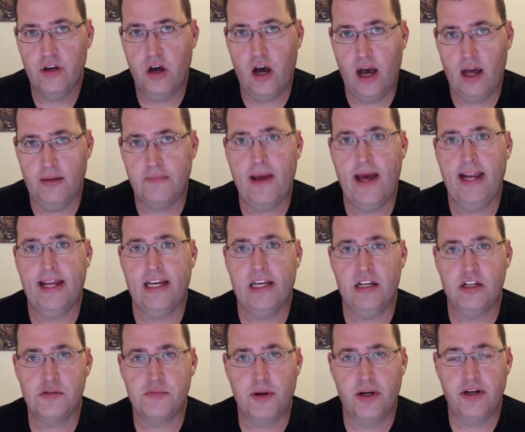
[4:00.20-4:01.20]
automatic
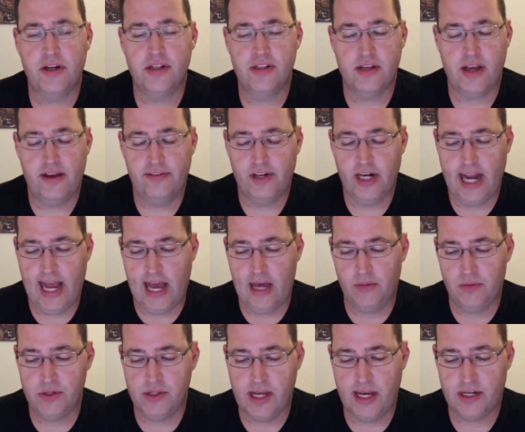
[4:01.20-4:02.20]
experience I ever had
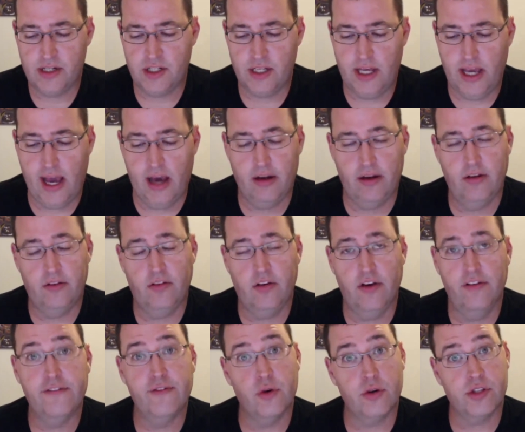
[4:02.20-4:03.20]
was actually out
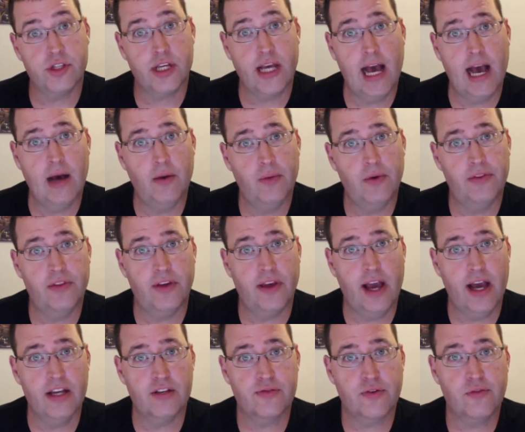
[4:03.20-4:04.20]
at Fort Scott with the
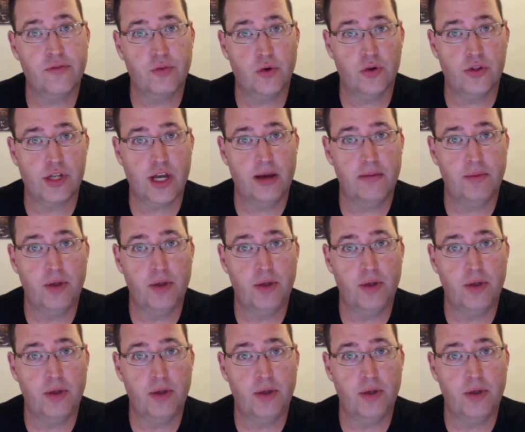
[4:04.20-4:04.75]
guys from Fort Scott